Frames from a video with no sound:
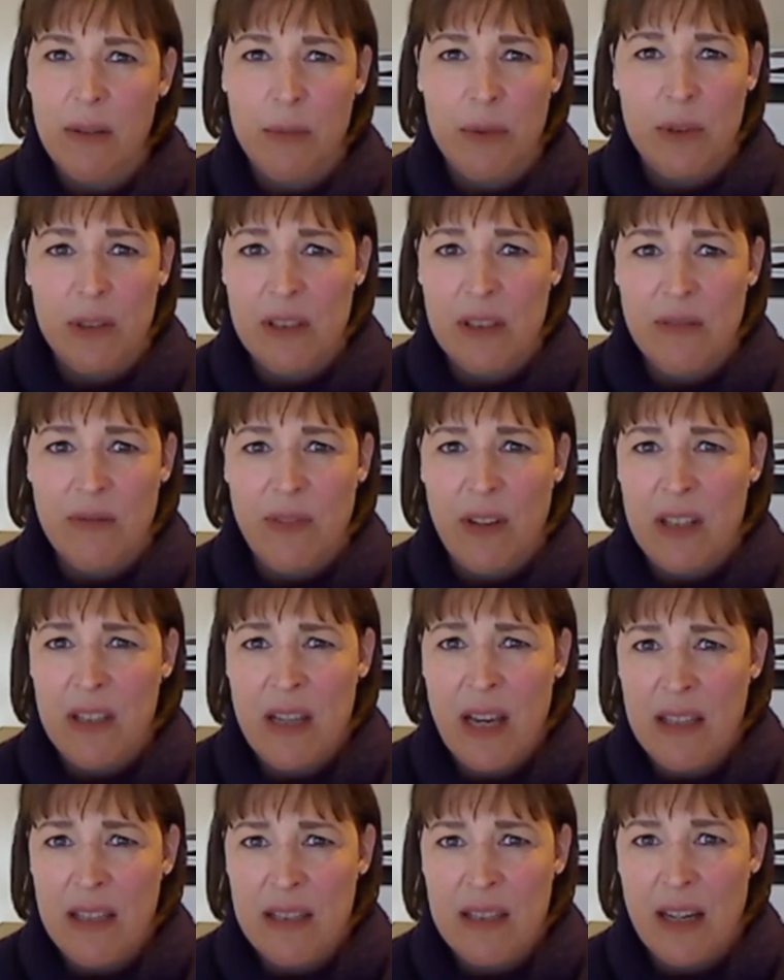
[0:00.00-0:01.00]
was
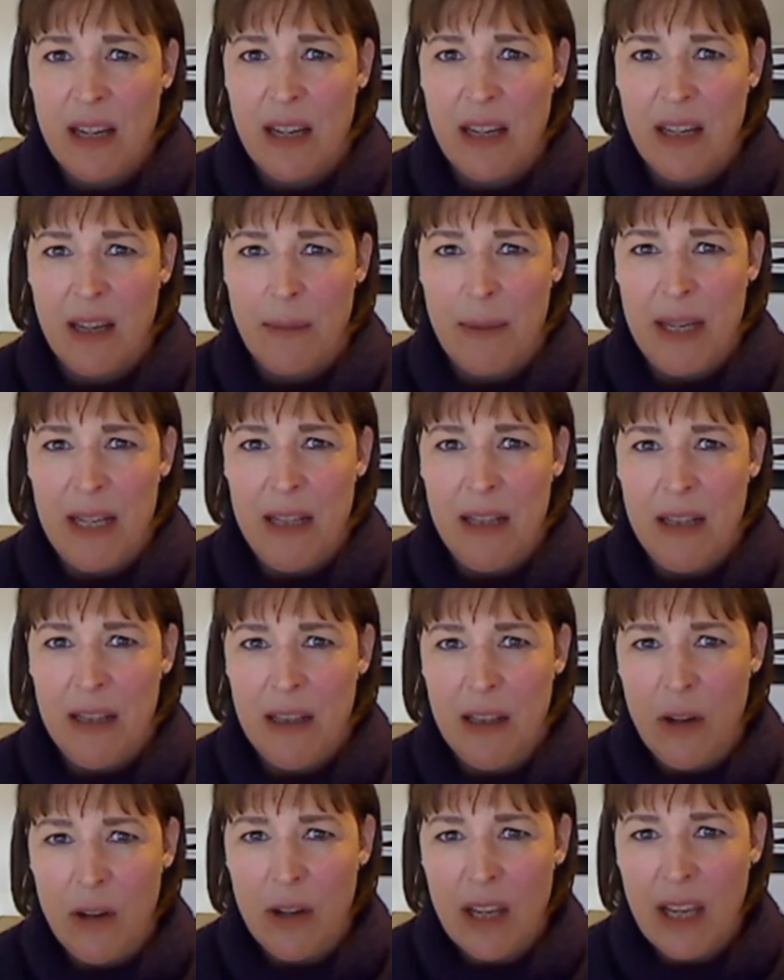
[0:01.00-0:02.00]
fantastic. I mean,
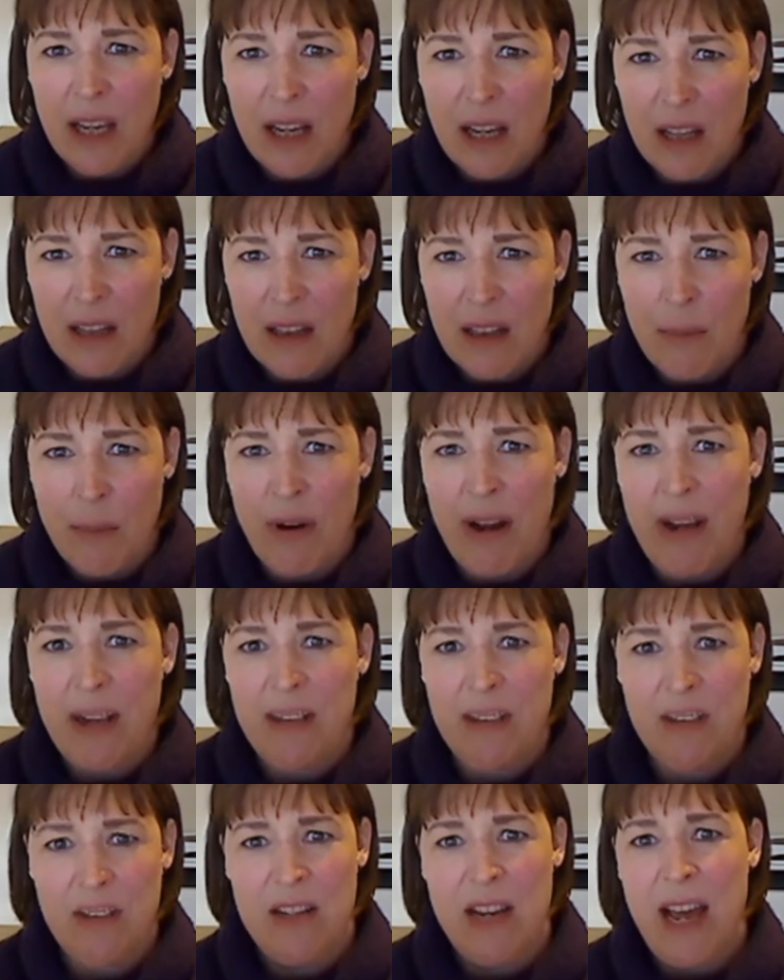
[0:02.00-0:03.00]
looking at the
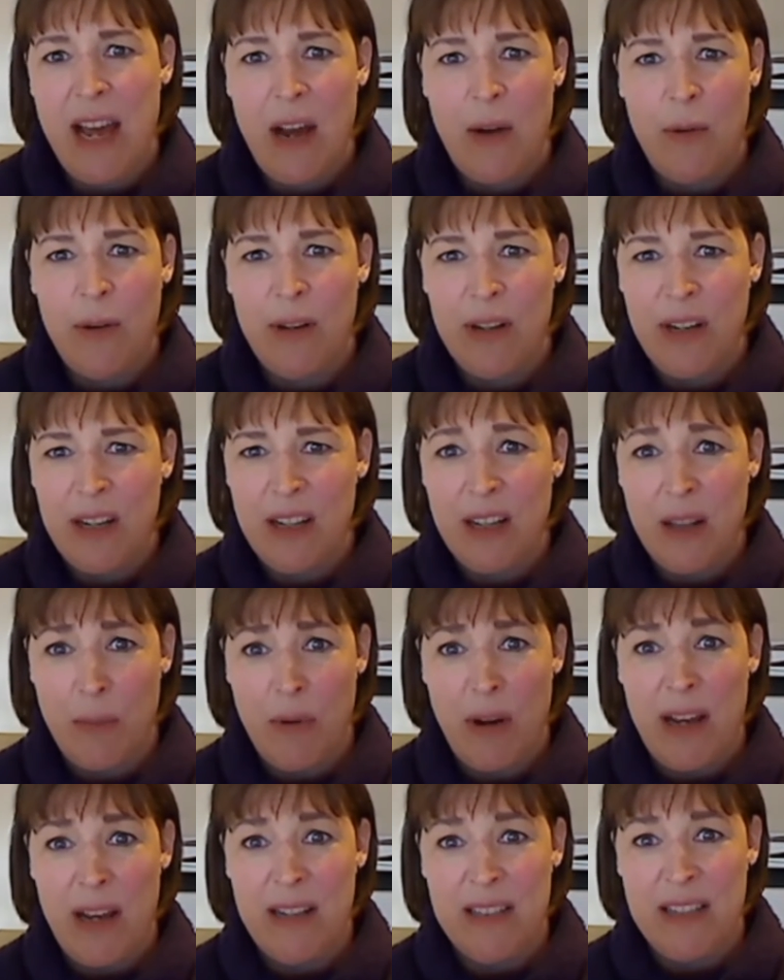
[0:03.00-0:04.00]
brand now and the
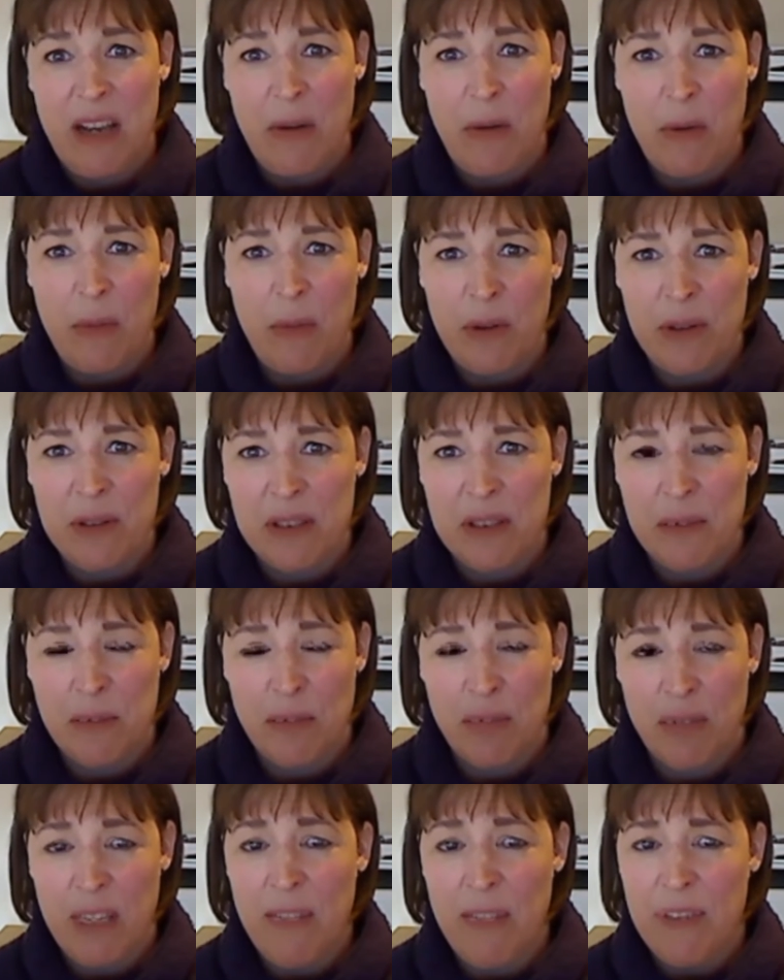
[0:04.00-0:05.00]
brand how it was
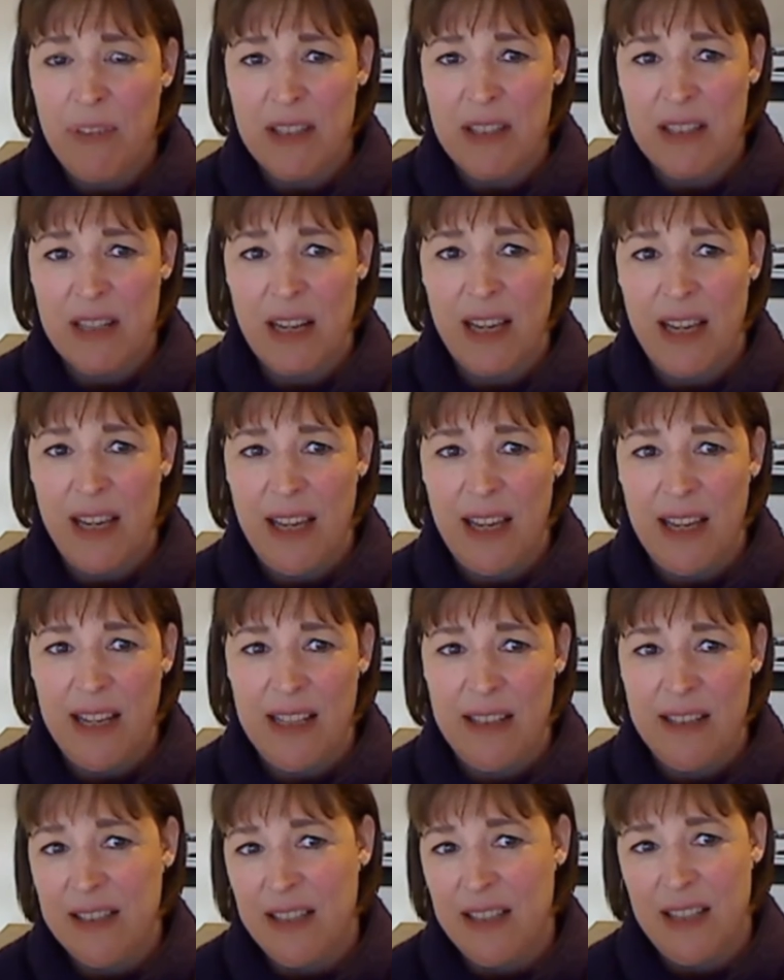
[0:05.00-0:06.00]
previously
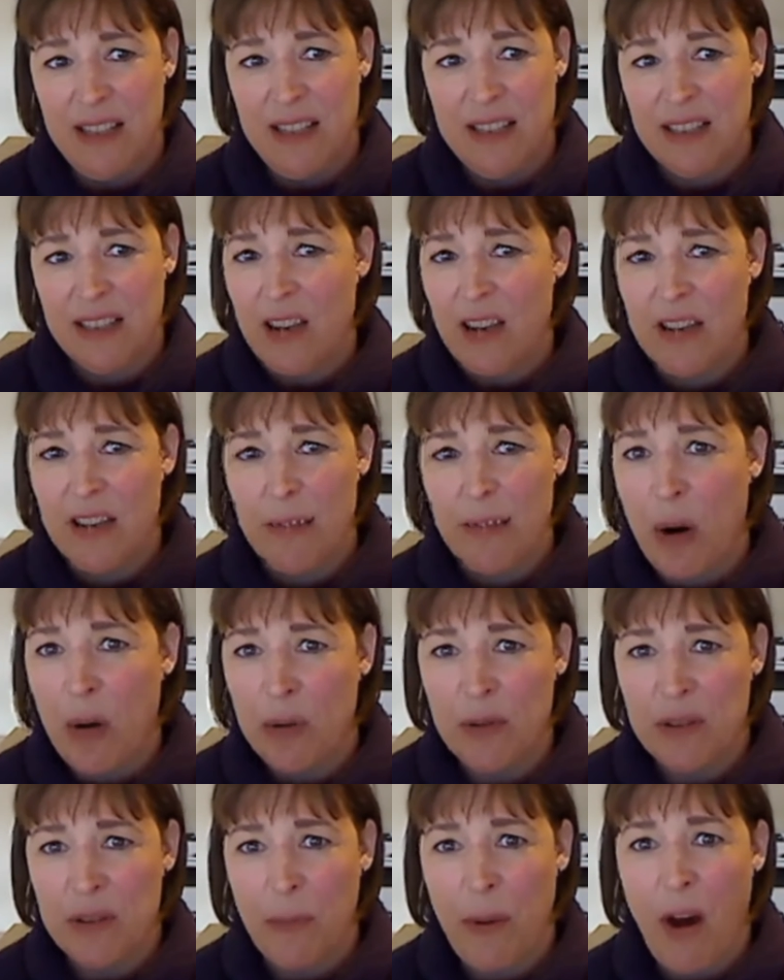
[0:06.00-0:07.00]
is kind of
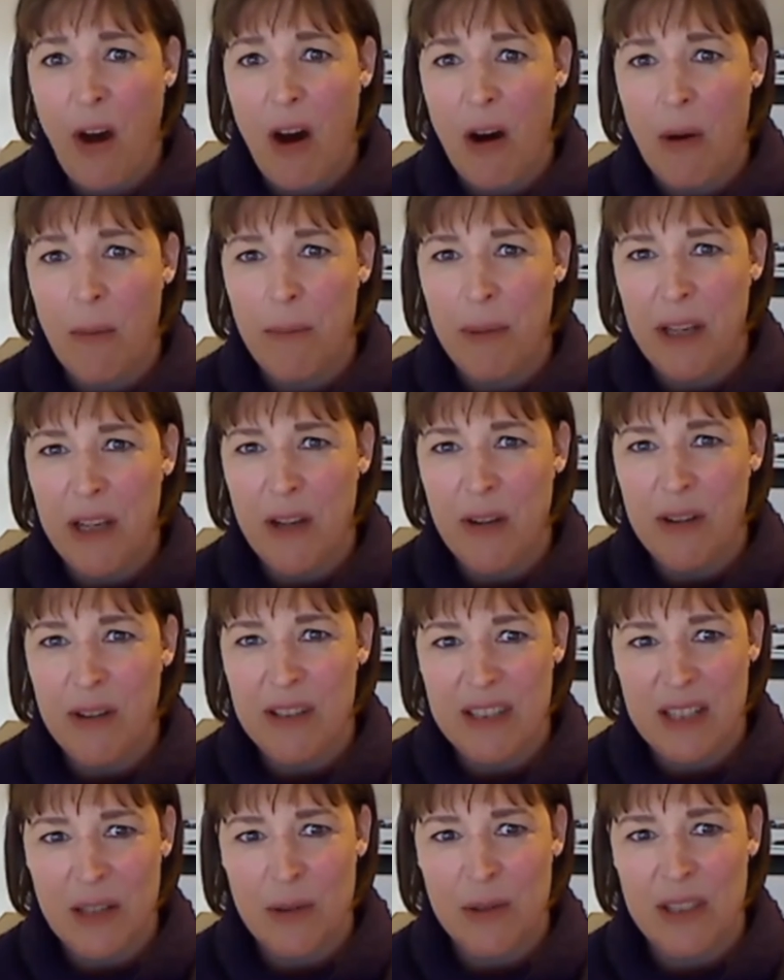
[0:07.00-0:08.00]
poles apart, but you can
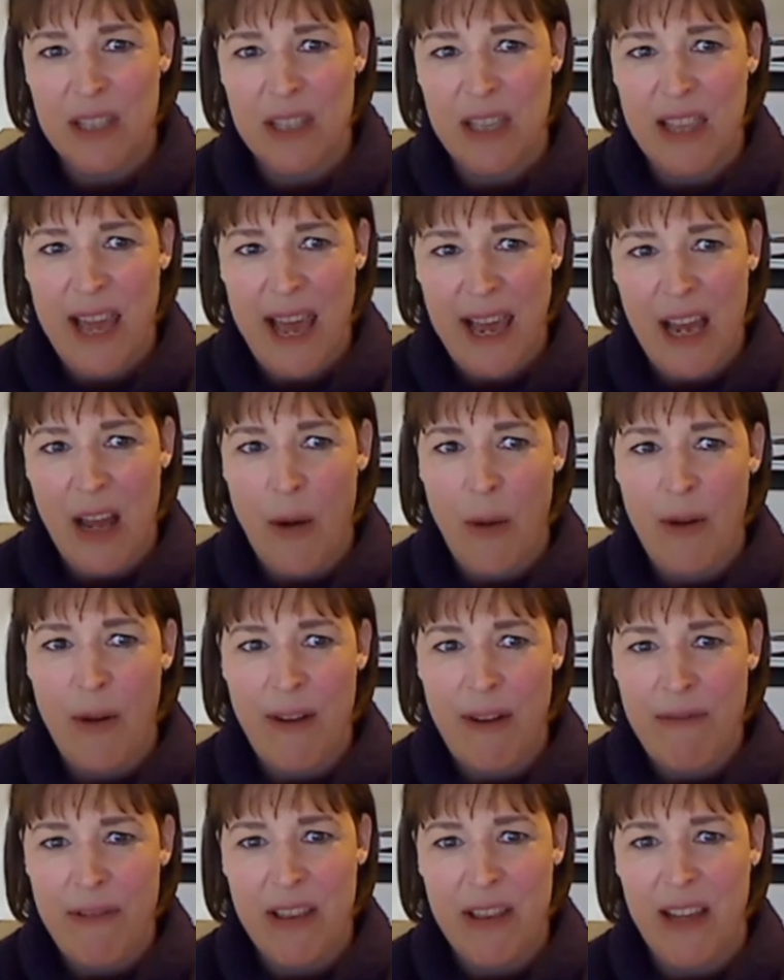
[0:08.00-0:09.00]
still see the echo
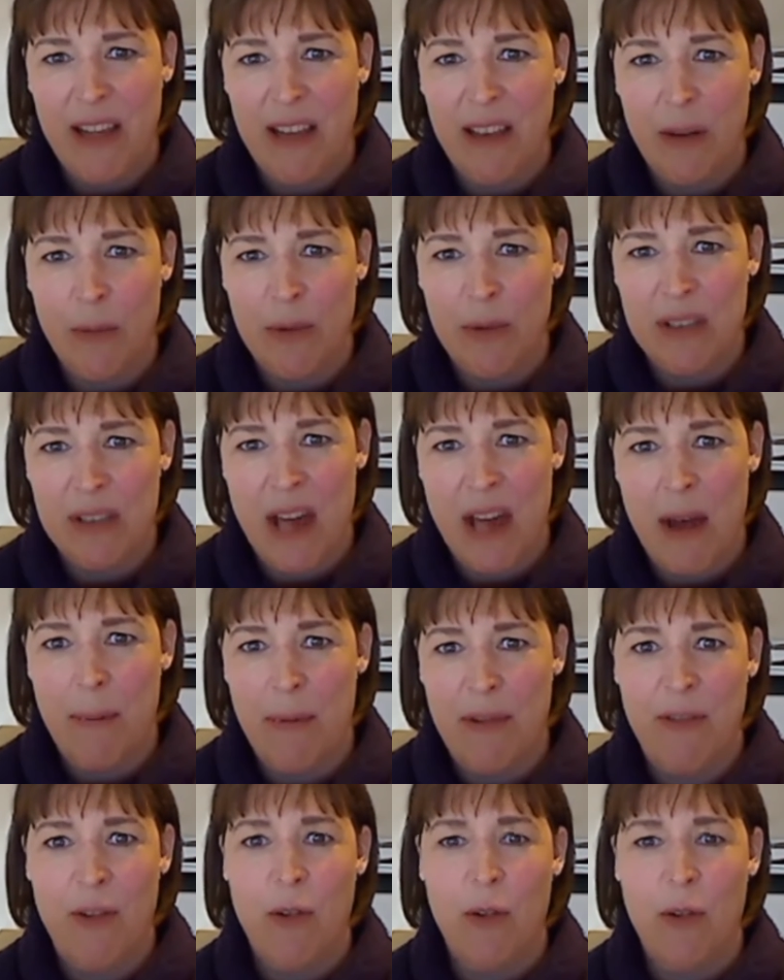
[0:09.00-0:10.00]
of everything that was
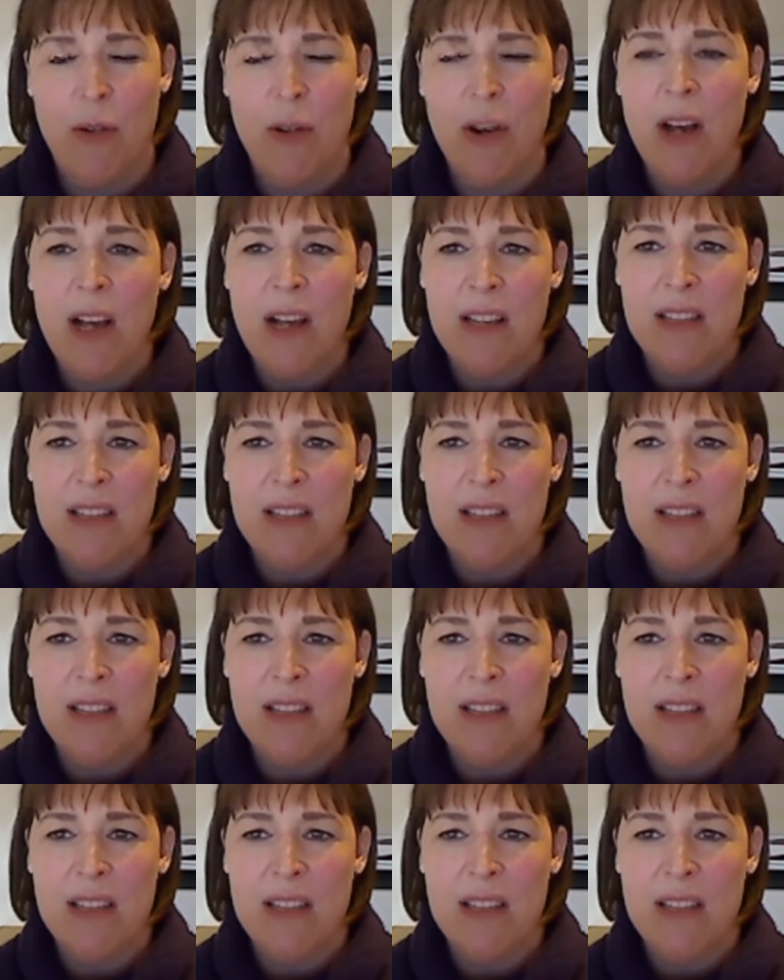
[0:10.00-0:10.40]
there before.